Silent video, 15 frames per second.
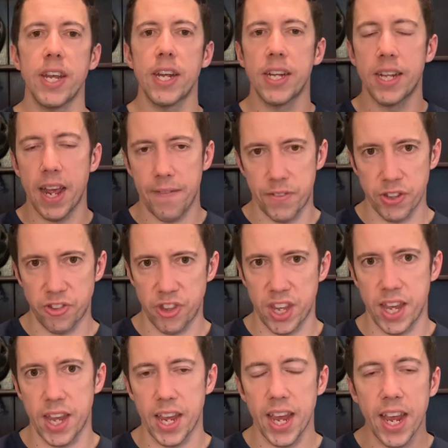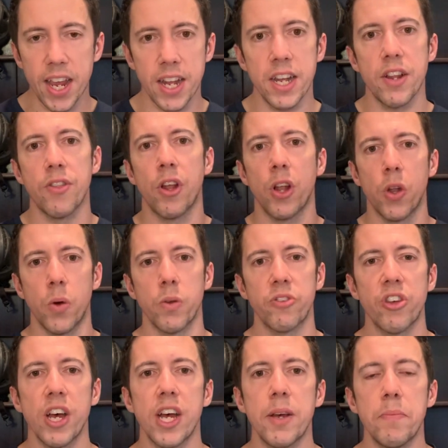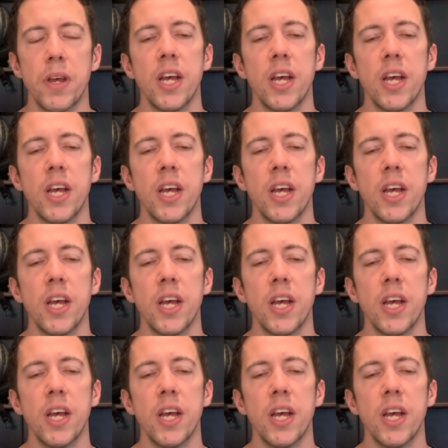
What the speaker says: deficit in the long term,